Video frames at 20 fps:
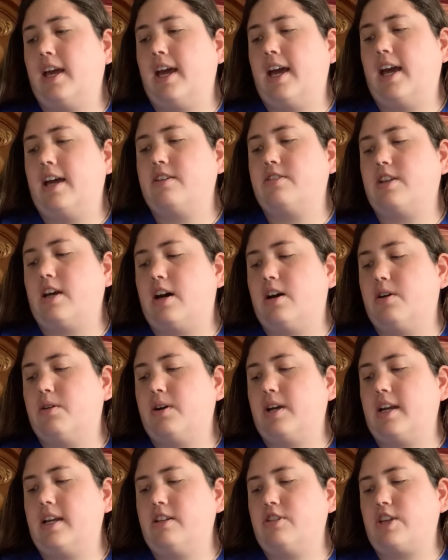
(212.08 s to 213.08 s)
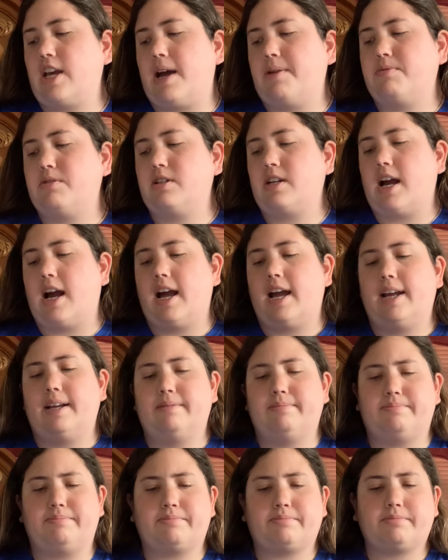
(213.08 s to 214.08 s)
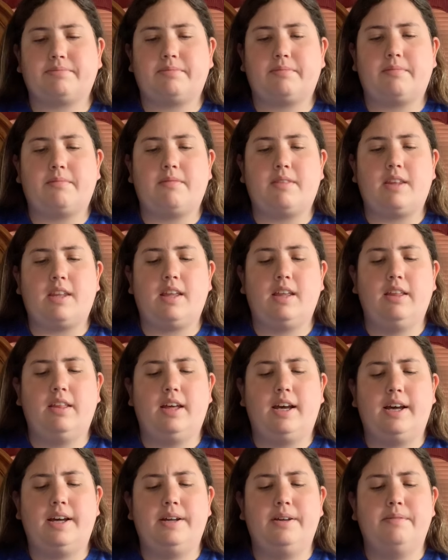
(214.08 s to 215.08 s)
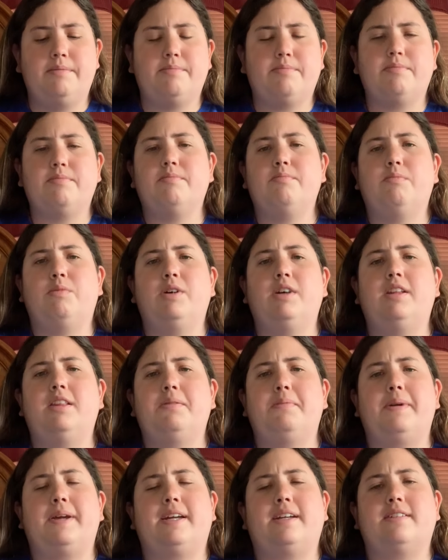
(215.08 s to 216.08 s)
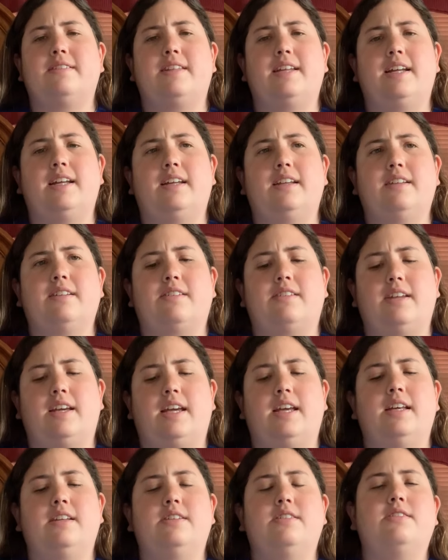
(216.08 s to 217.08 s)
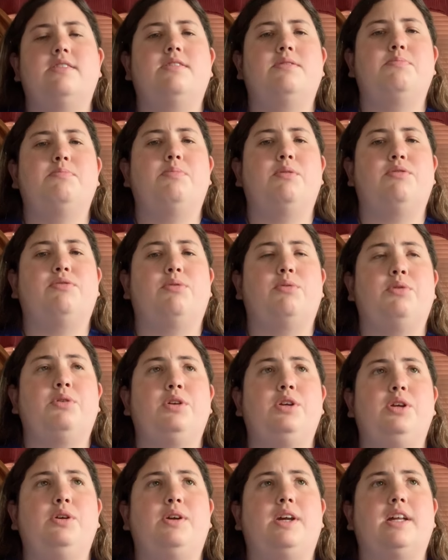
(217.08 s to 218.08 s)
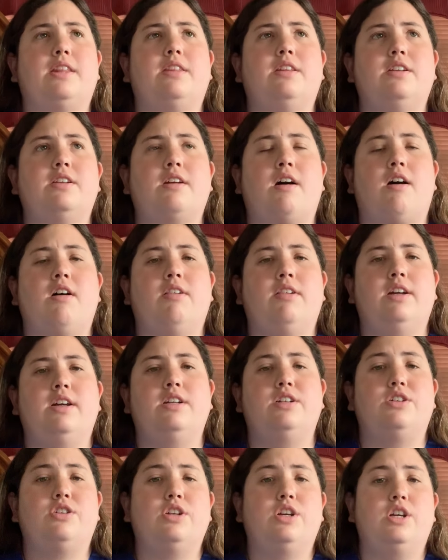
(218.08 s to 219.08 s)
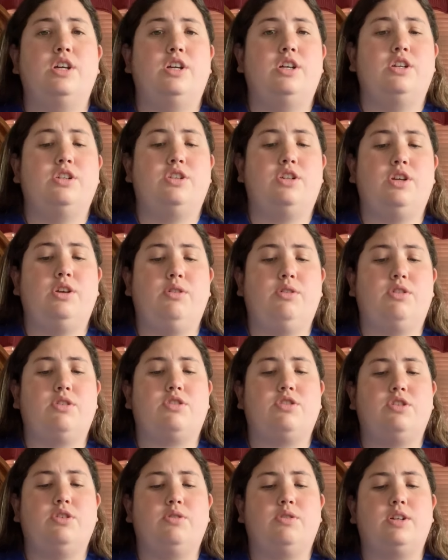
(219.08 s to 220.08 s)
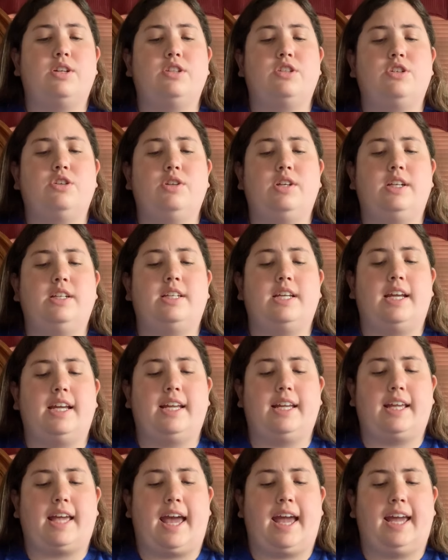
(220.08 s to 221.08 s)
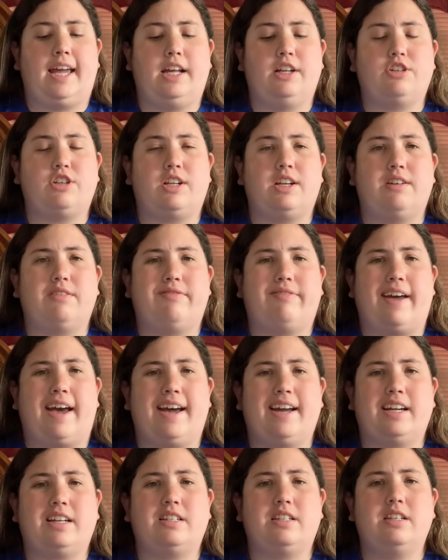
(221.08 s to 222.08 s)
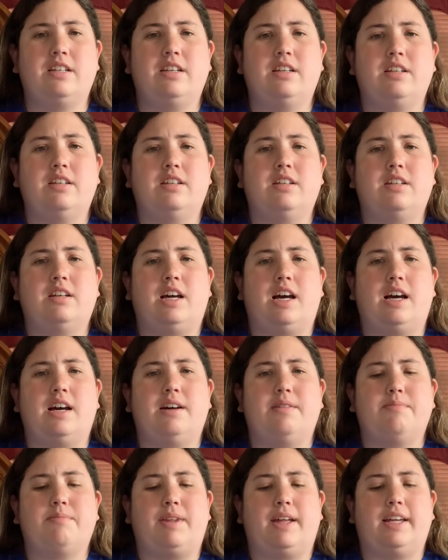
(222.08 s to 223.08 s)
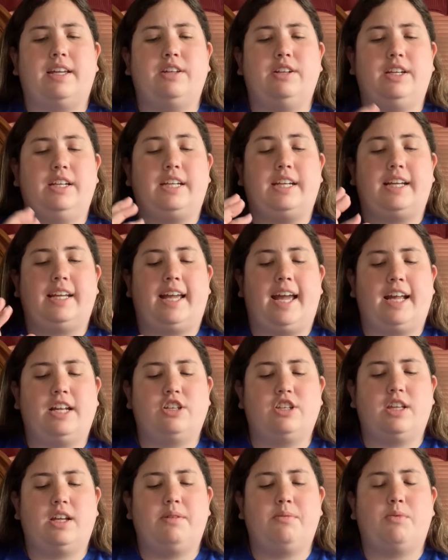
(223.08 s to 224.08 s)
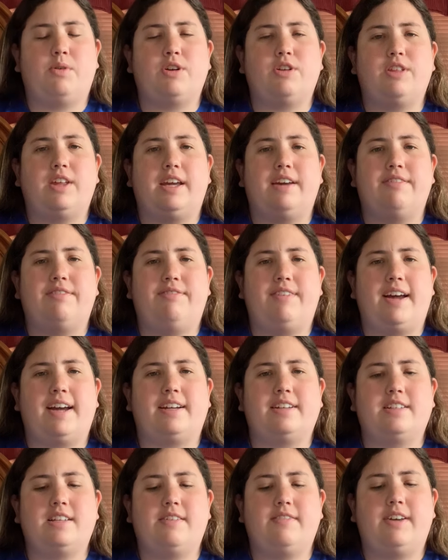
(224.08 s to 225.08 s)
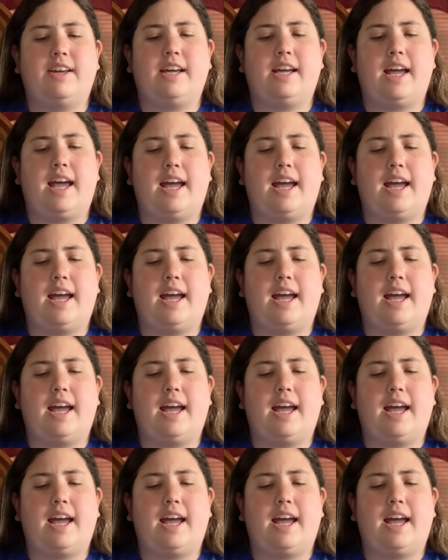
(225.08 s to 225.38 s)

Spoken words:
So in chapter 9, one of the biggest things is before you get the knowledge to the students, you need to engage and affect. Like you need to engage them. What are the effects of it?